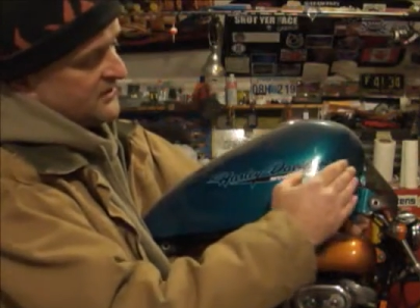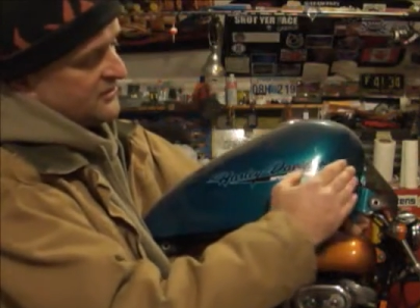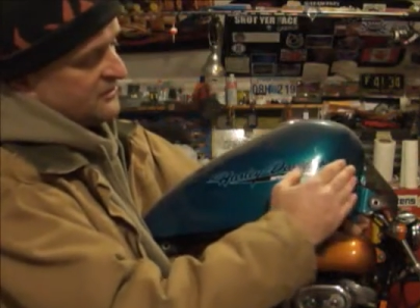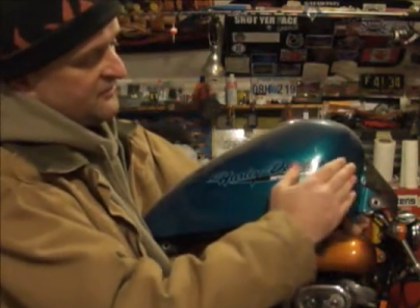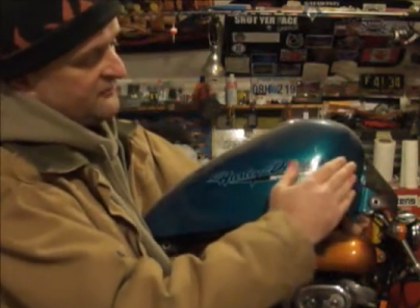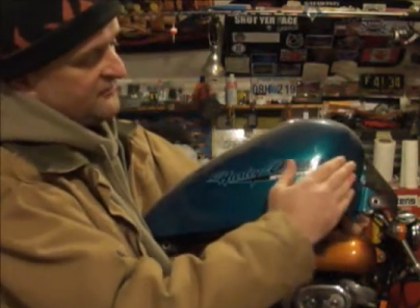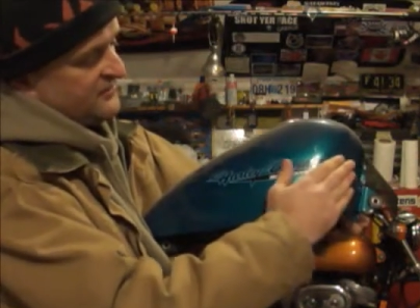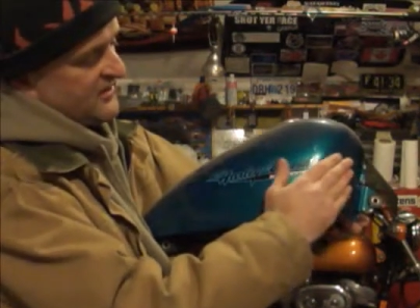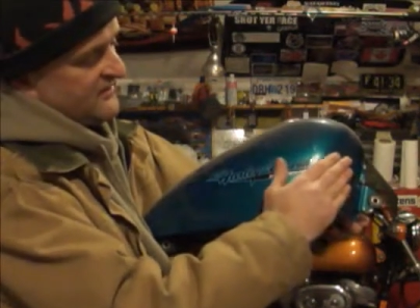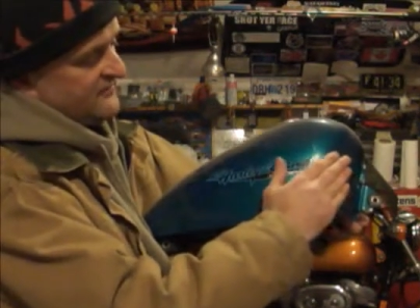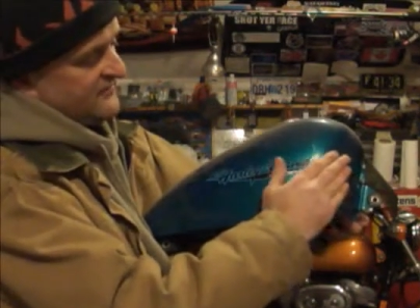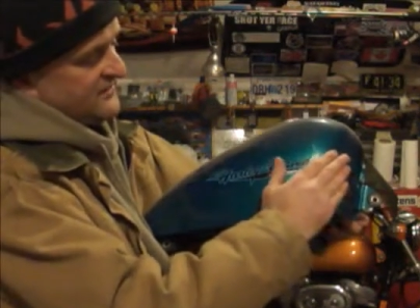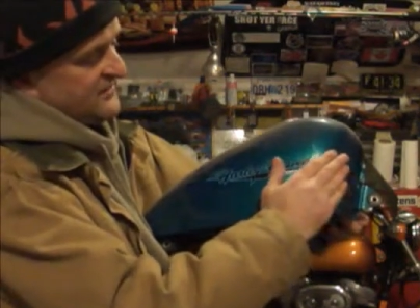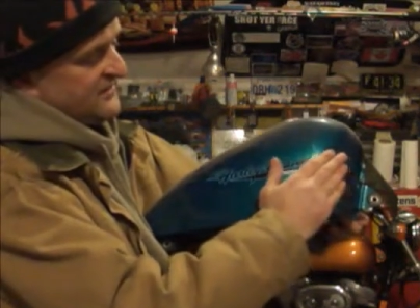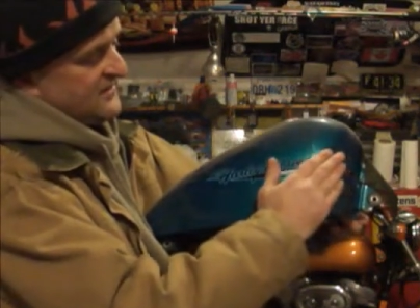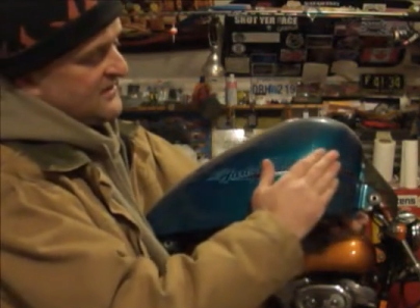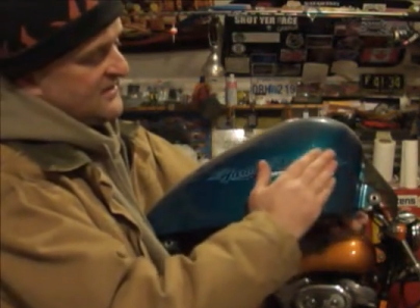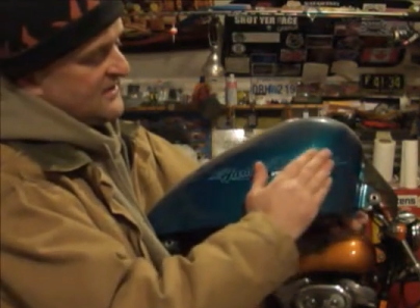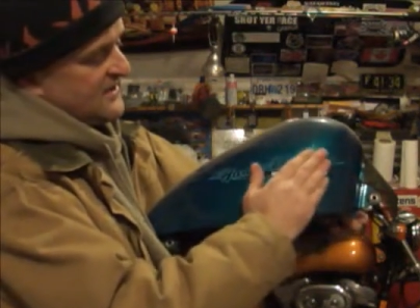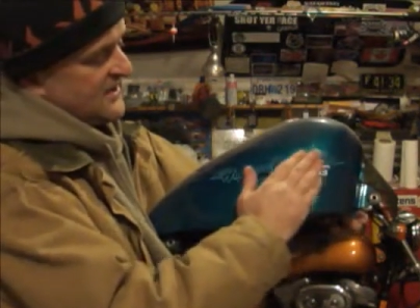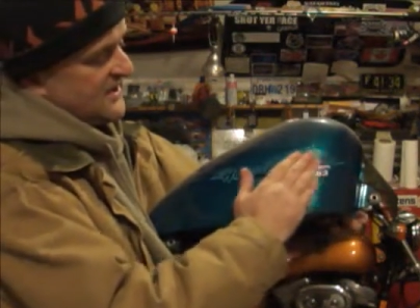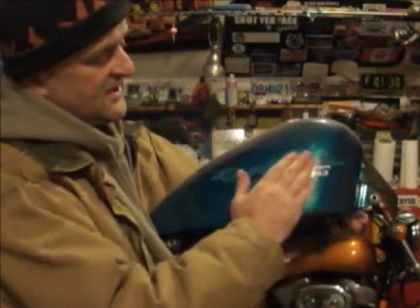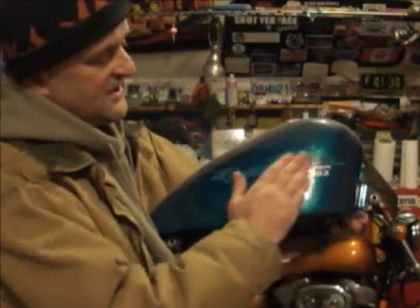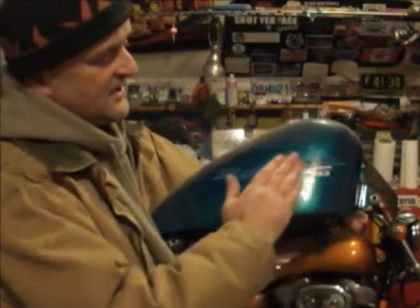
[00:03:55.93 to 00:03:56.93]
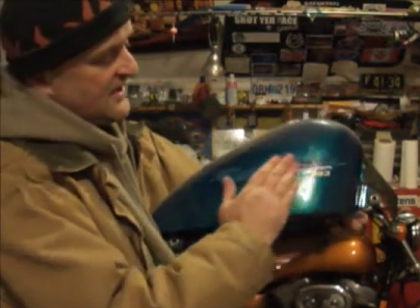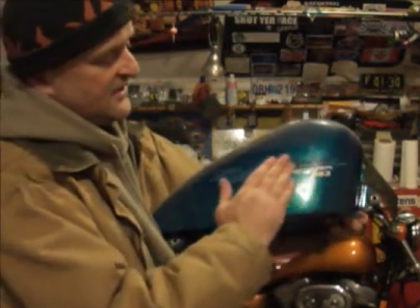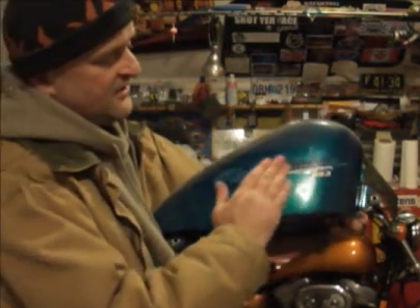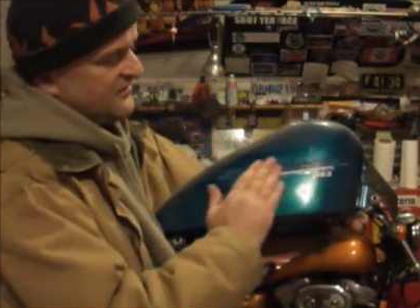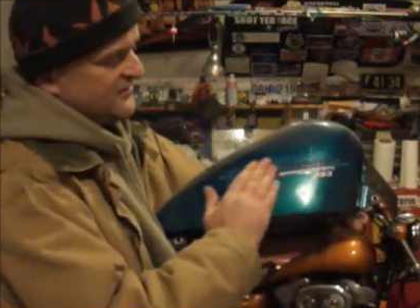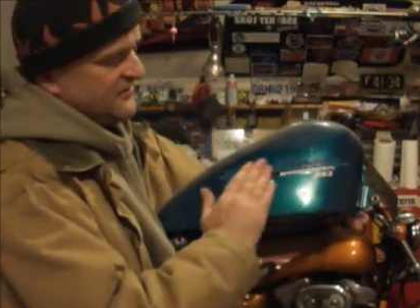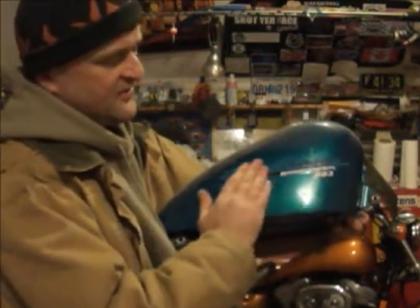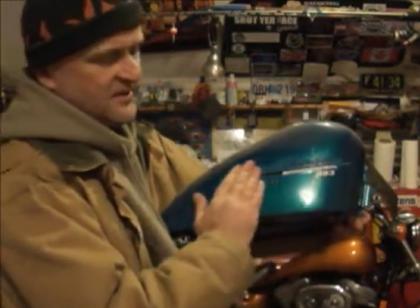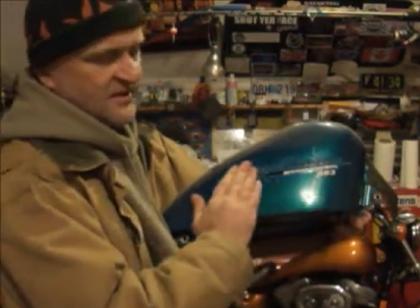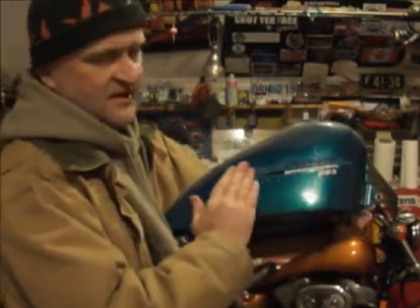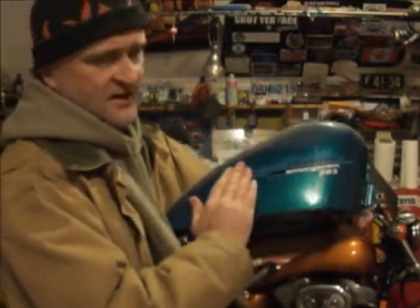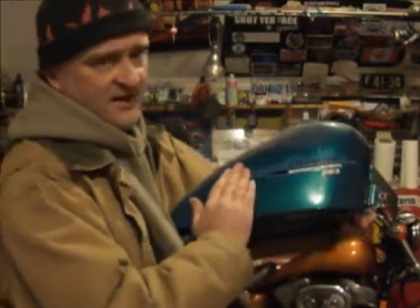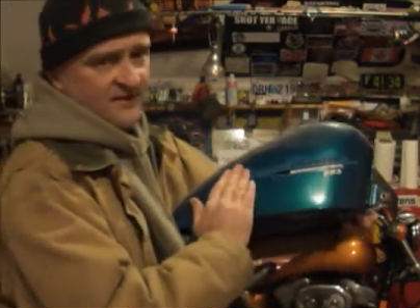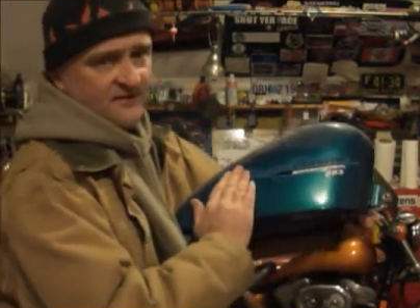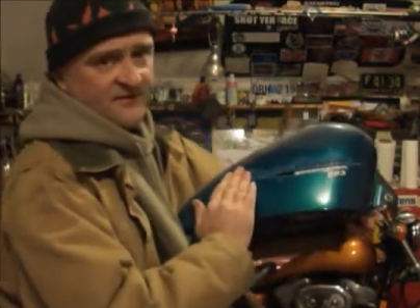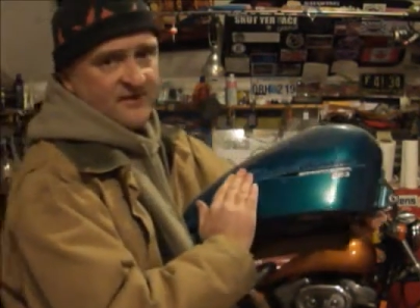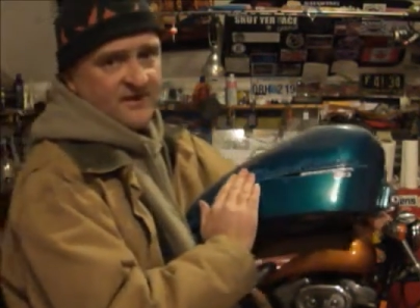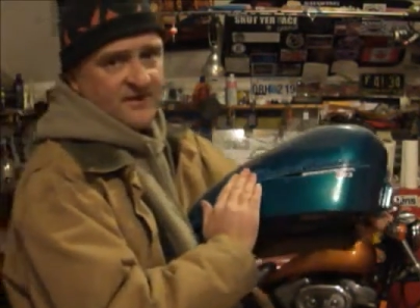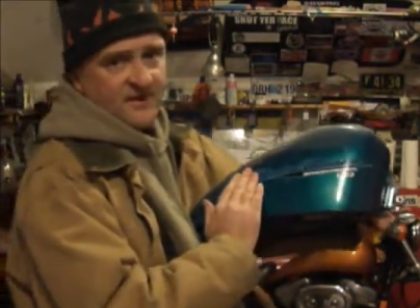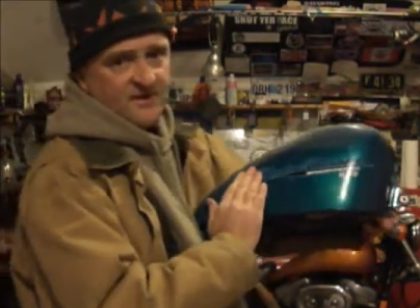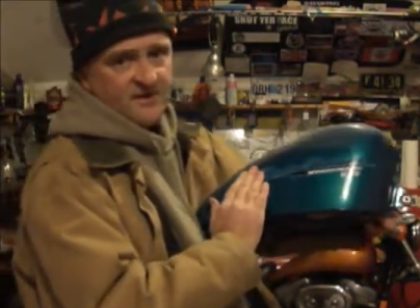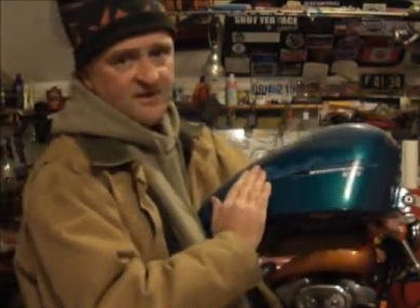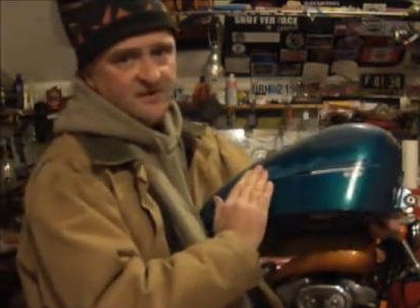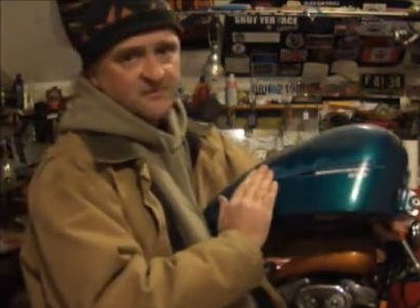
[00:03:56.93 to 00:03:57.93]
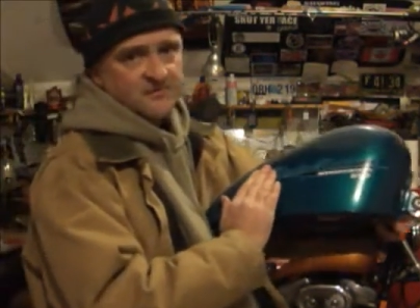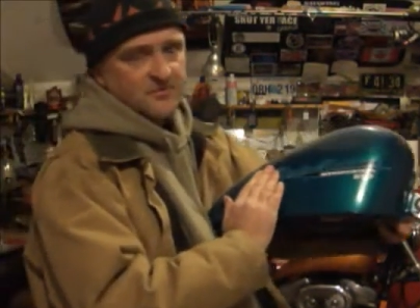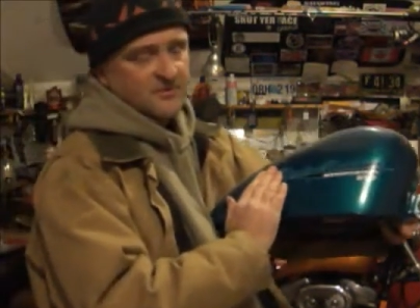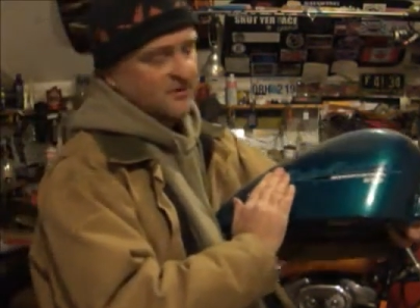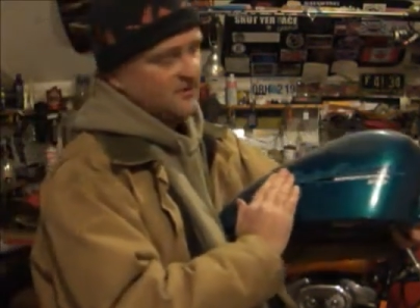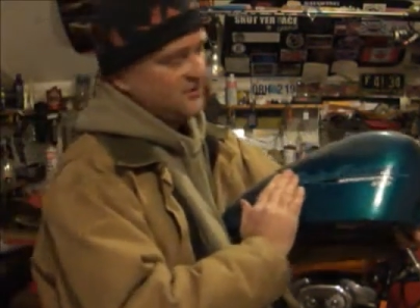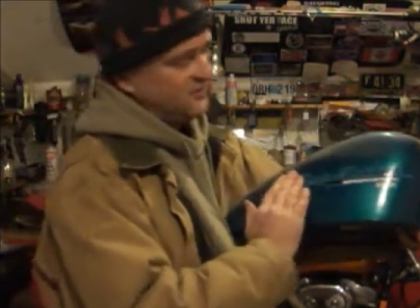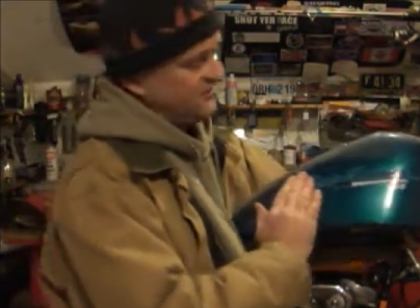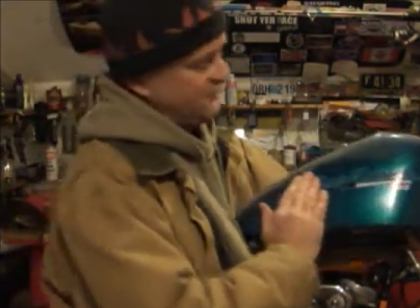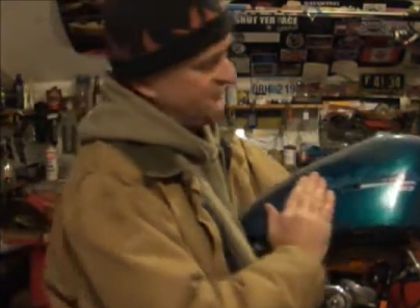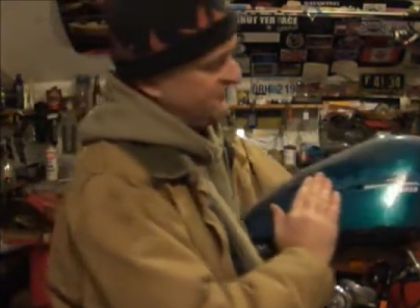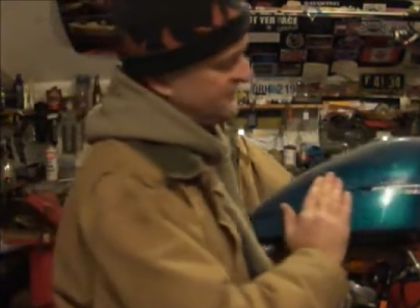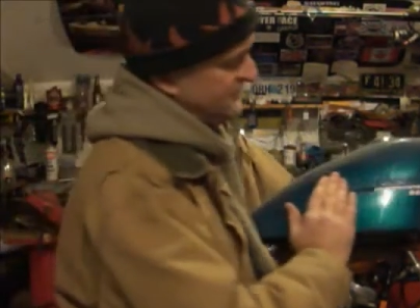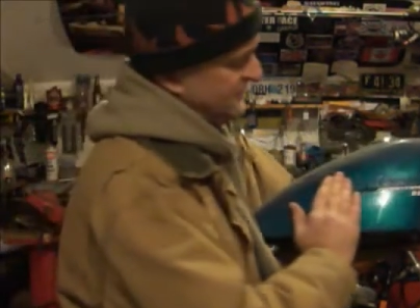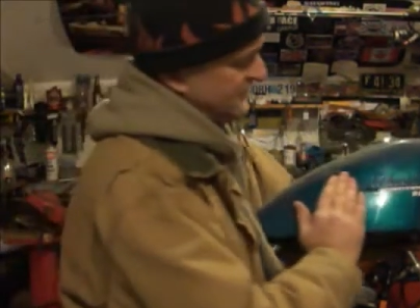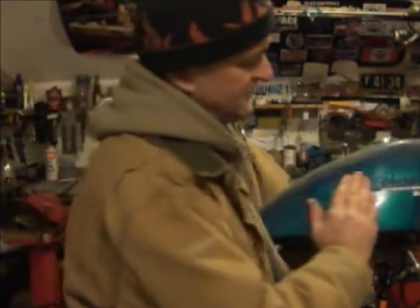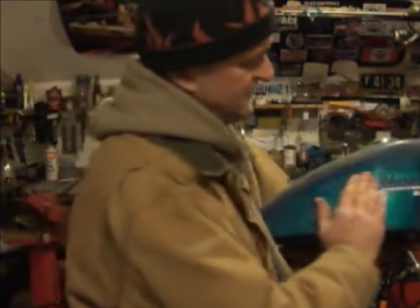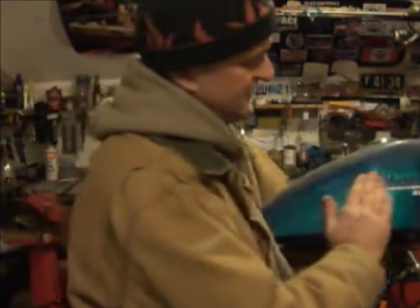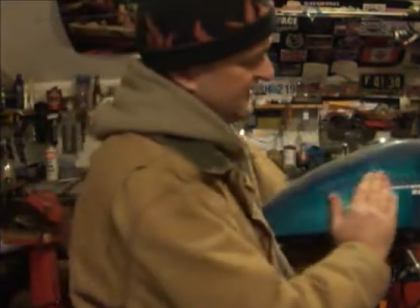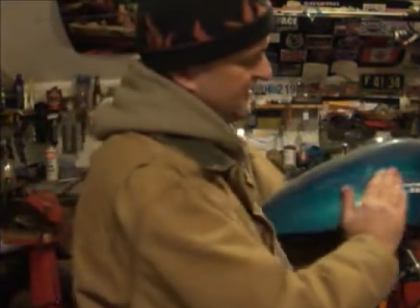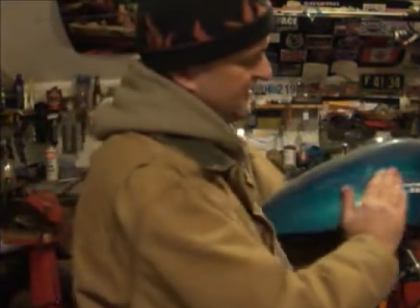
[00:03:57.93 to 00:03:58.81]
I don't know if you have a DA, I don't think you have an air compressor from the